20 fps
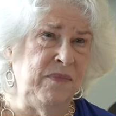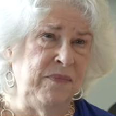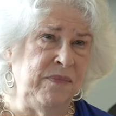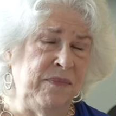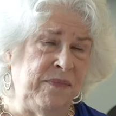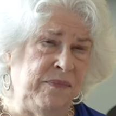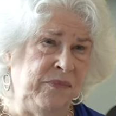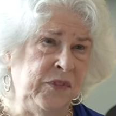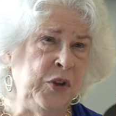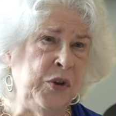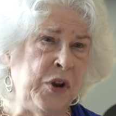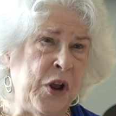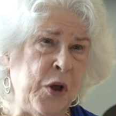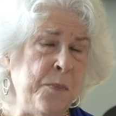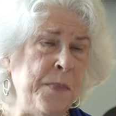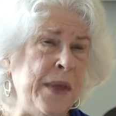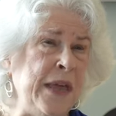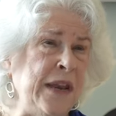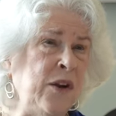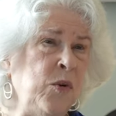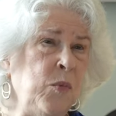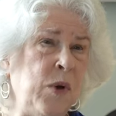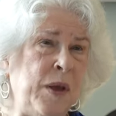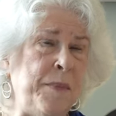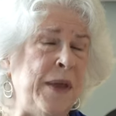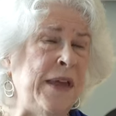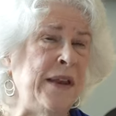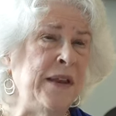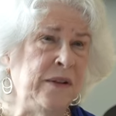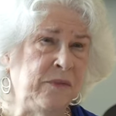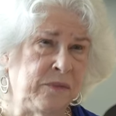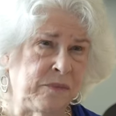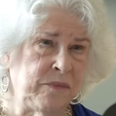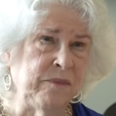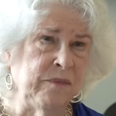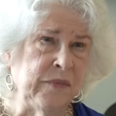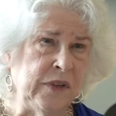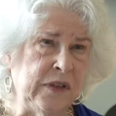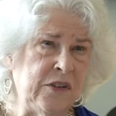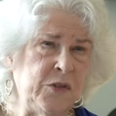you know, men and women,
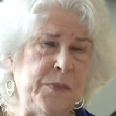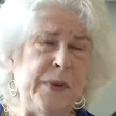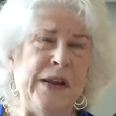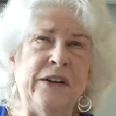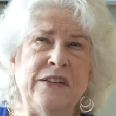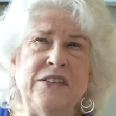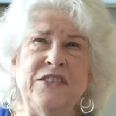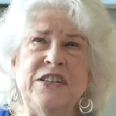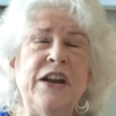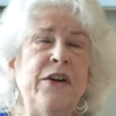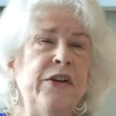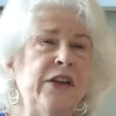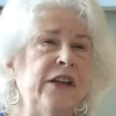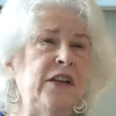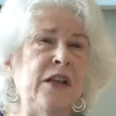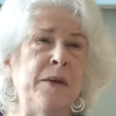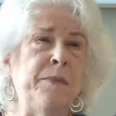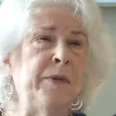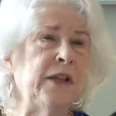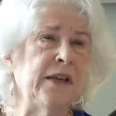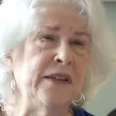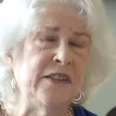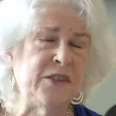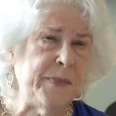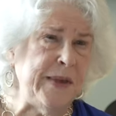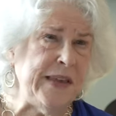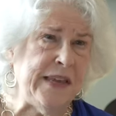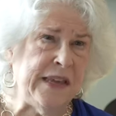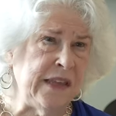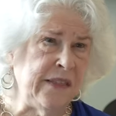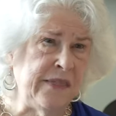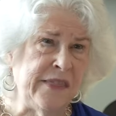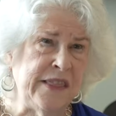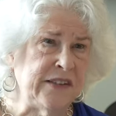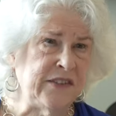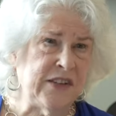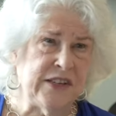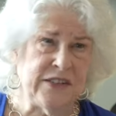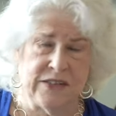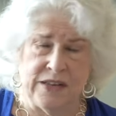stereotypically speaking,
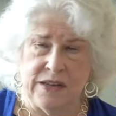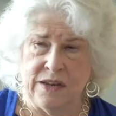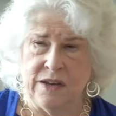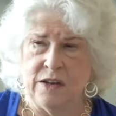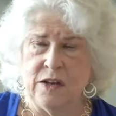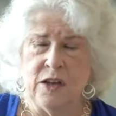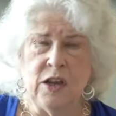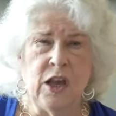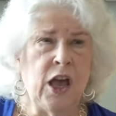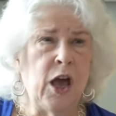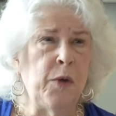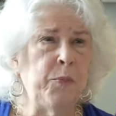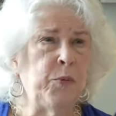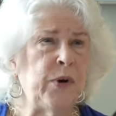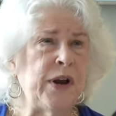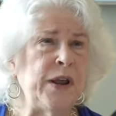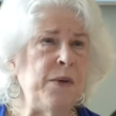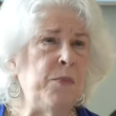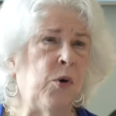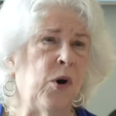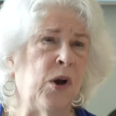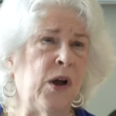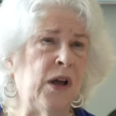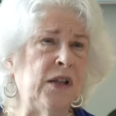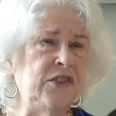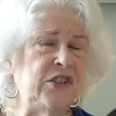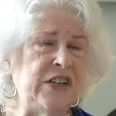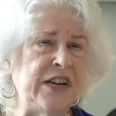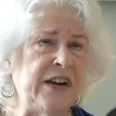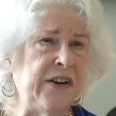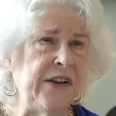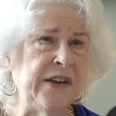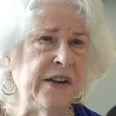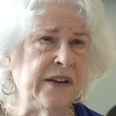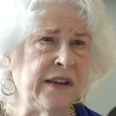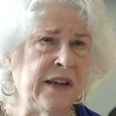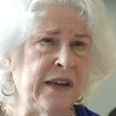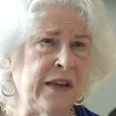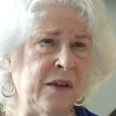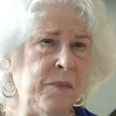this is a pretty broad
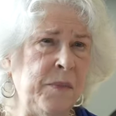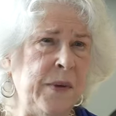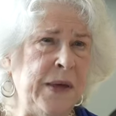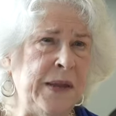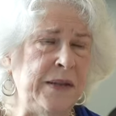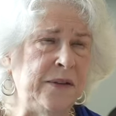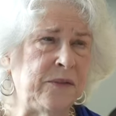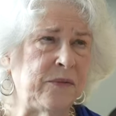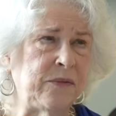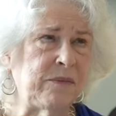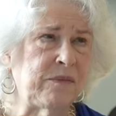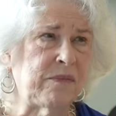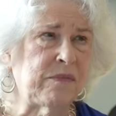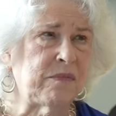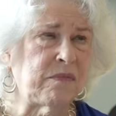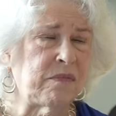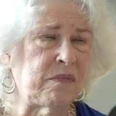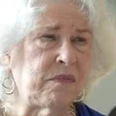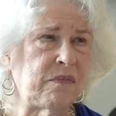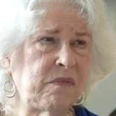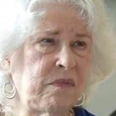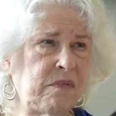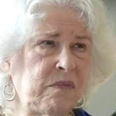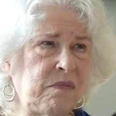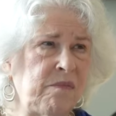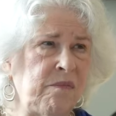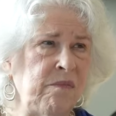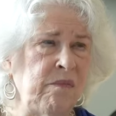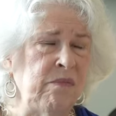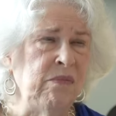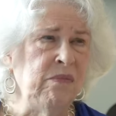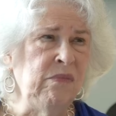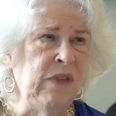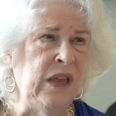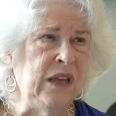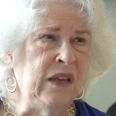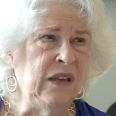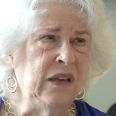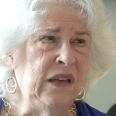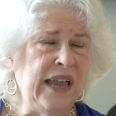stereotype, but sure.
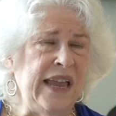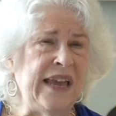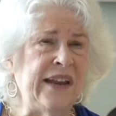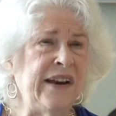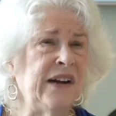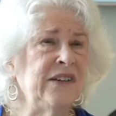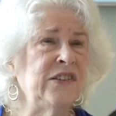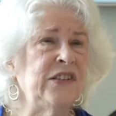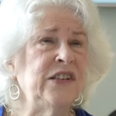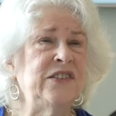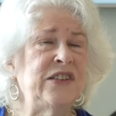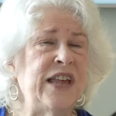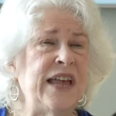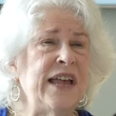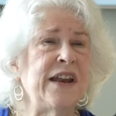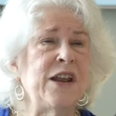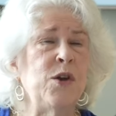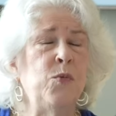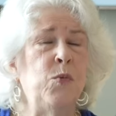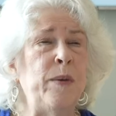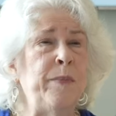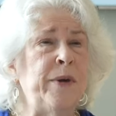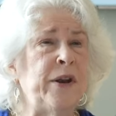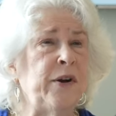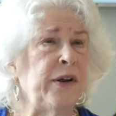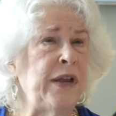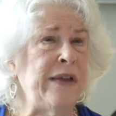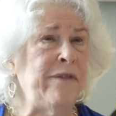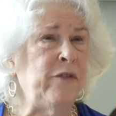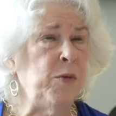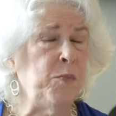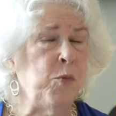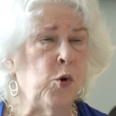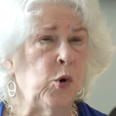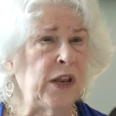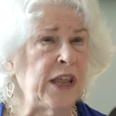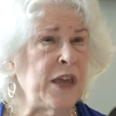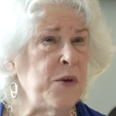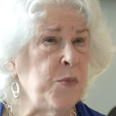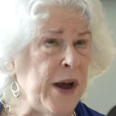In our society, women are given
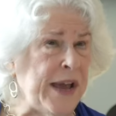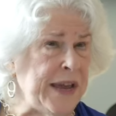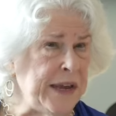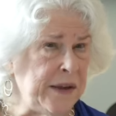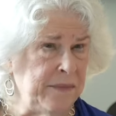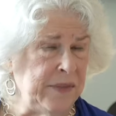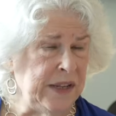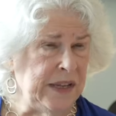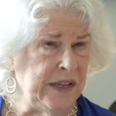more leeway